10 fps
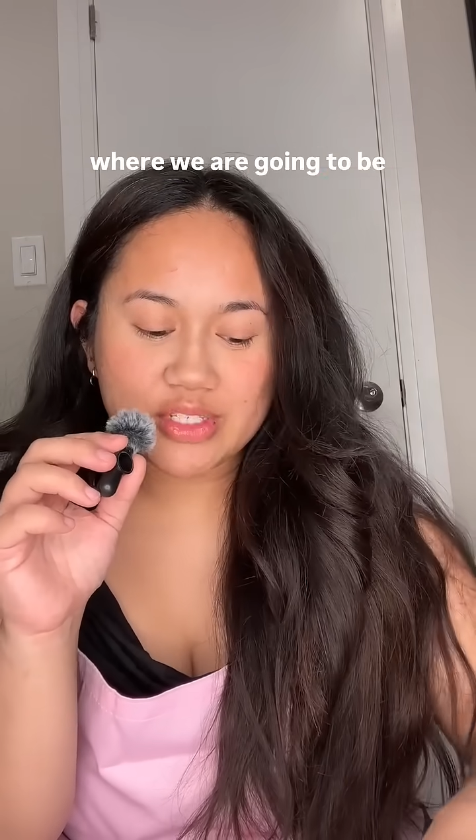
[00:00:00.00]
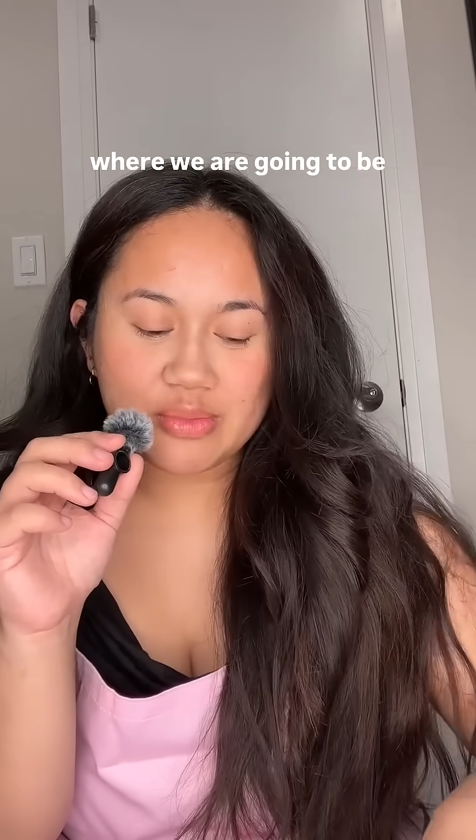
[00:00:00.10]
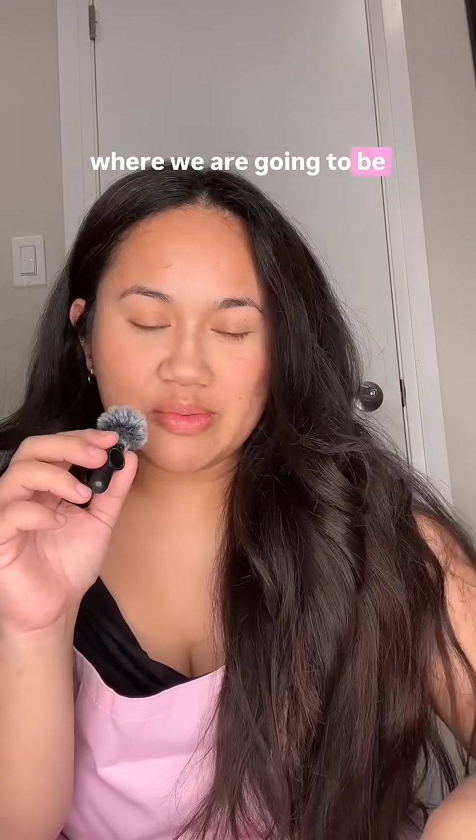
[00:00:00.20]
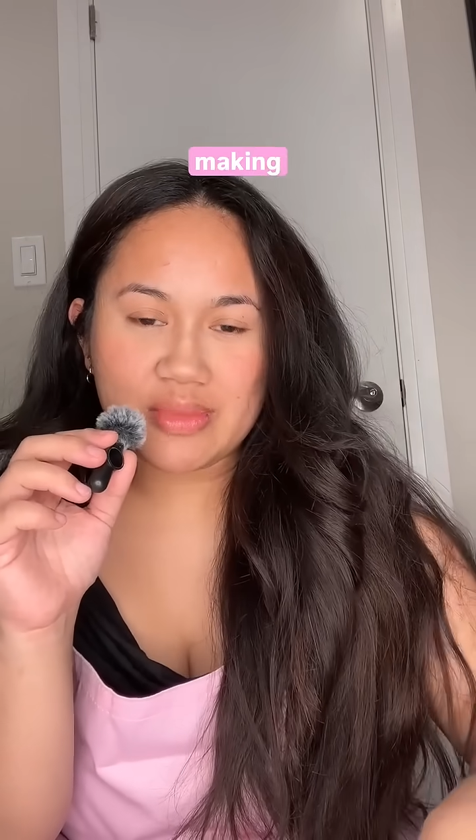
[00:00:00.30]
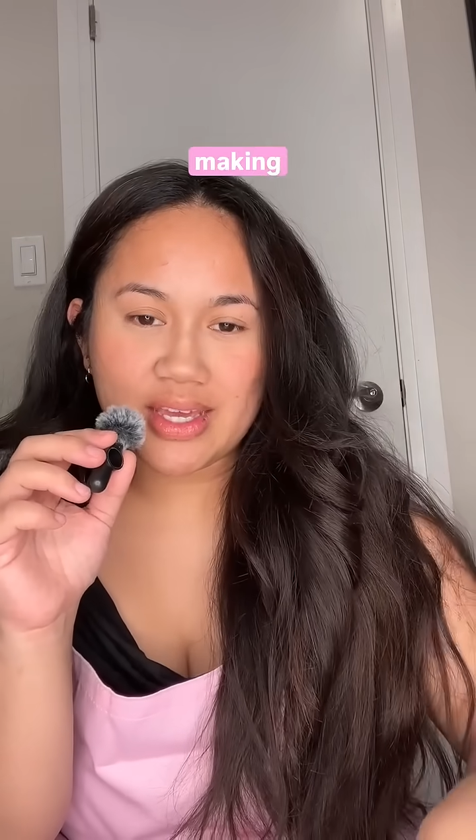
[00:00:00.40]
to
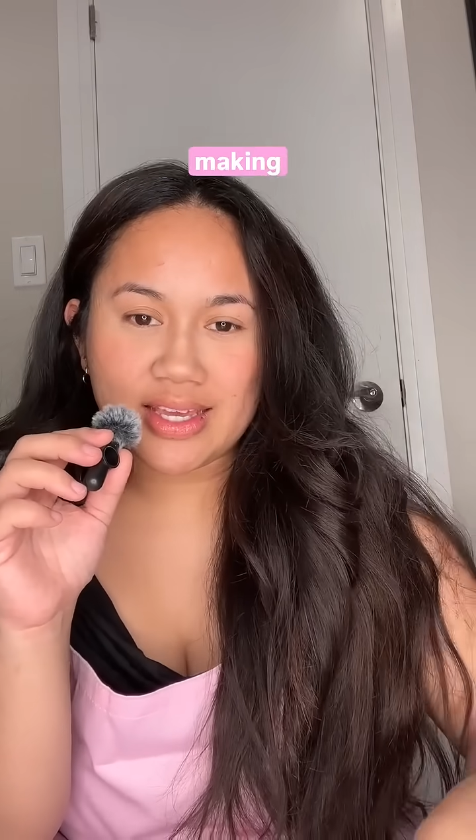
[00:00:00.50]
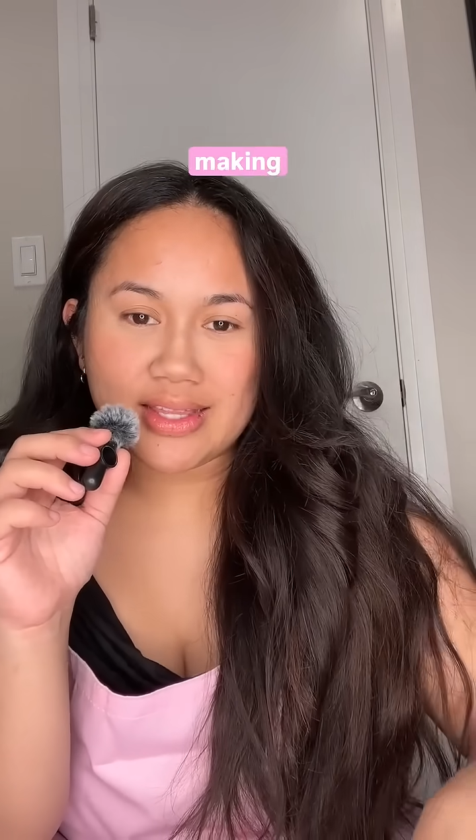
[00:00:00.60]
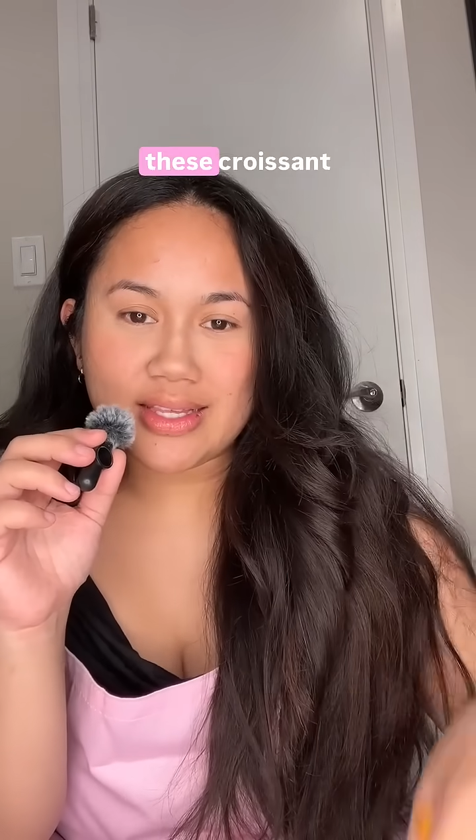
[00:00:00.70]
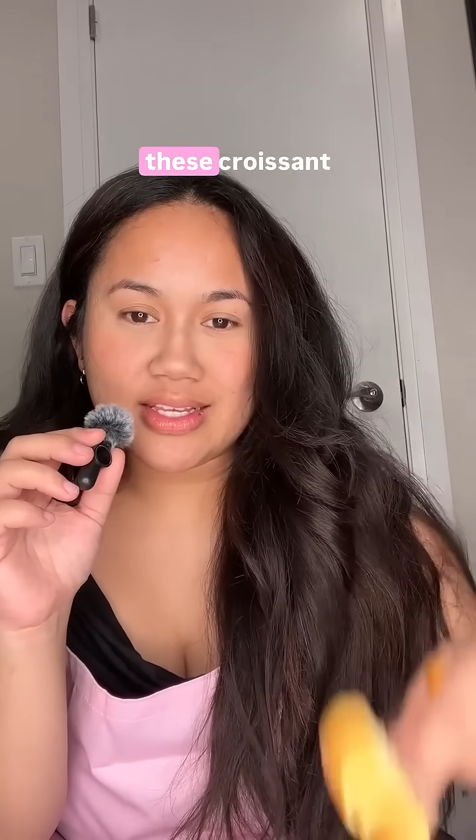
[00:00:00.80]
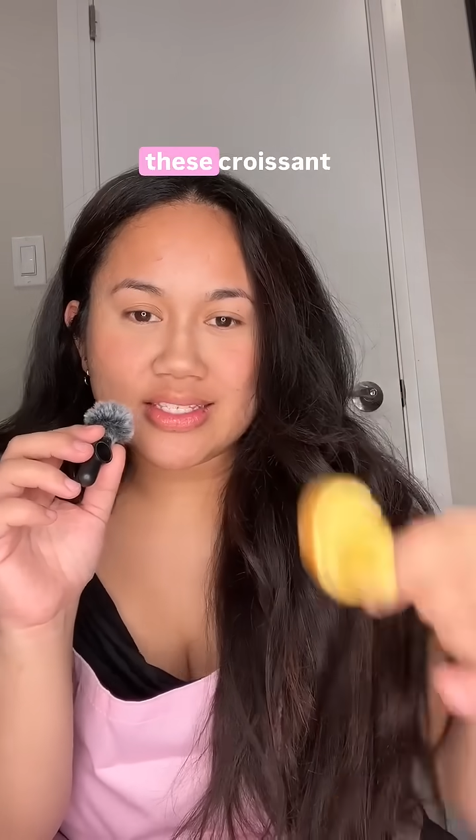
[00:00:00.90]
be making
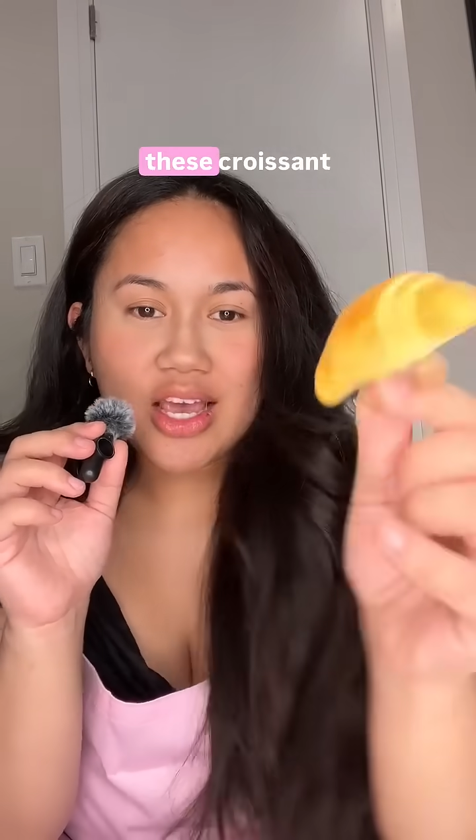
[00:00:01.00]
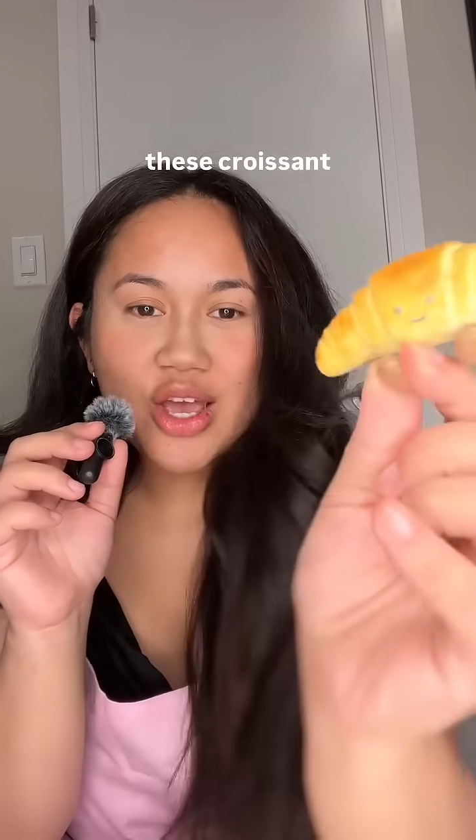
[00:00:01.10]
these